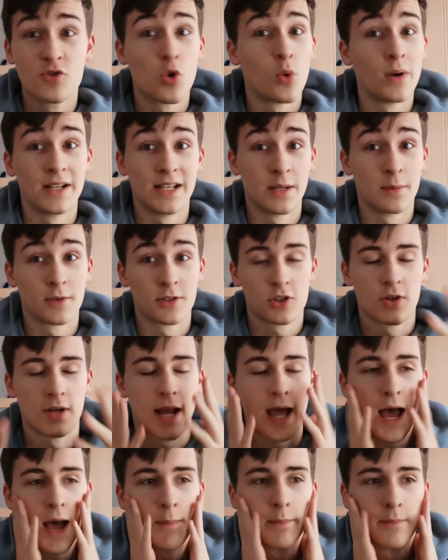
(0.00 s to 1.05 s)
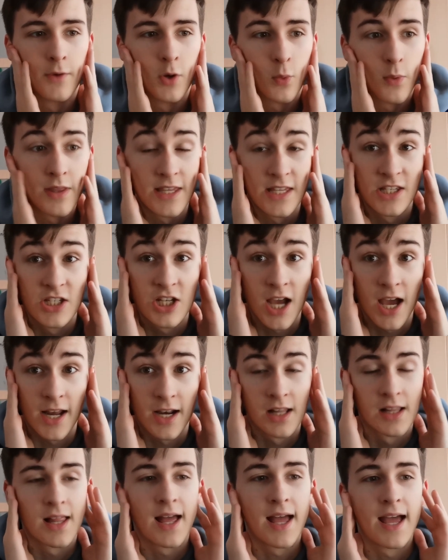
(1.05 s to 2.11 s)
no idea what's going to happen with this
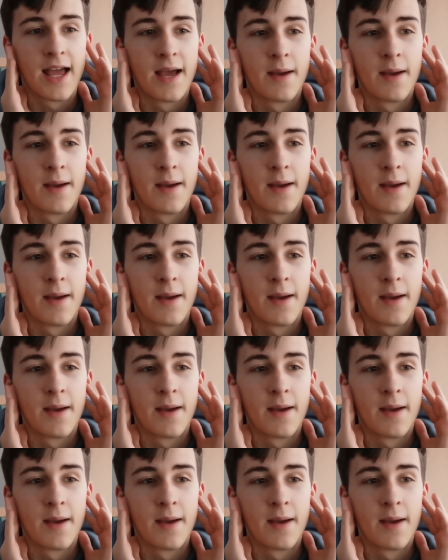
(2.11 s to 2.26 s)
channel